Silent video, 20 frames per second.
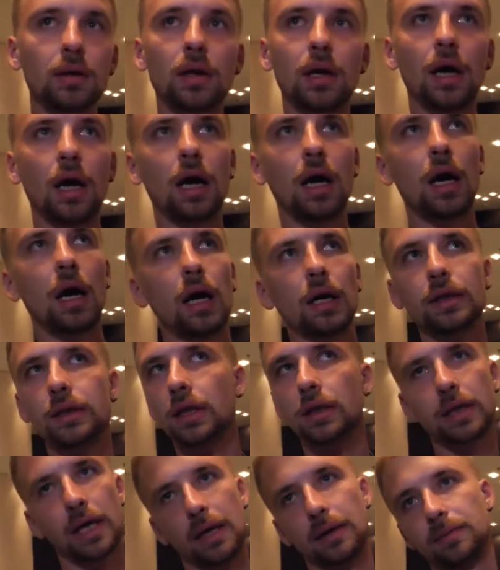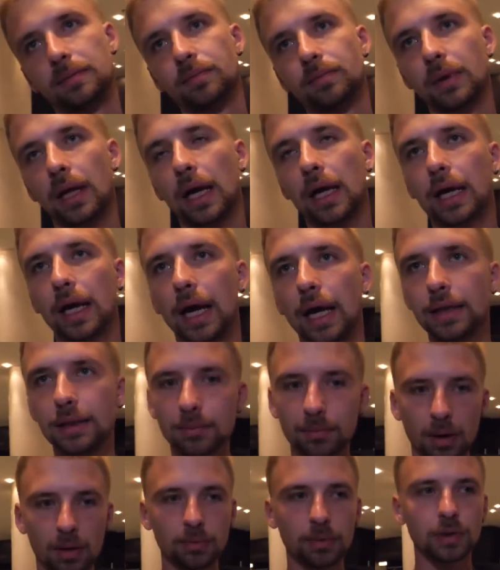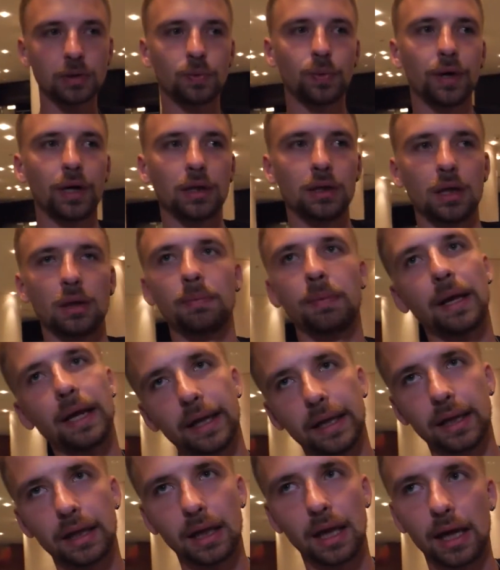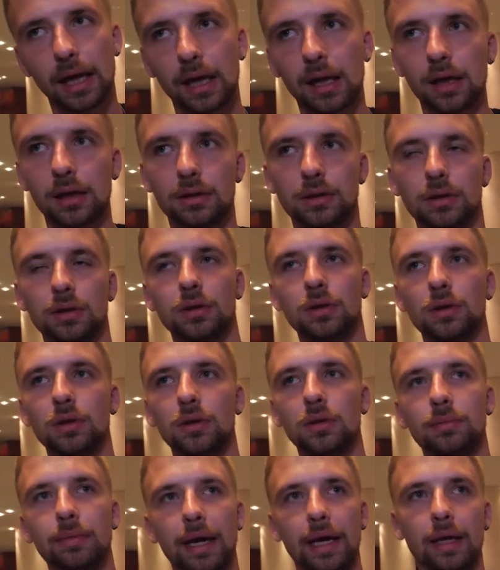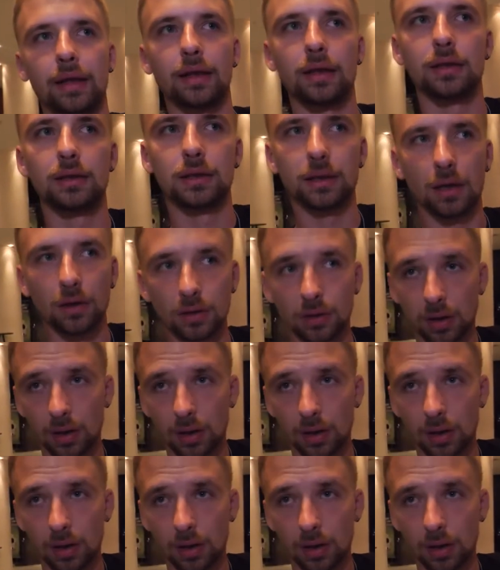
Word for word: Uh, not yet. Like at the moment, we are not planning like to make it on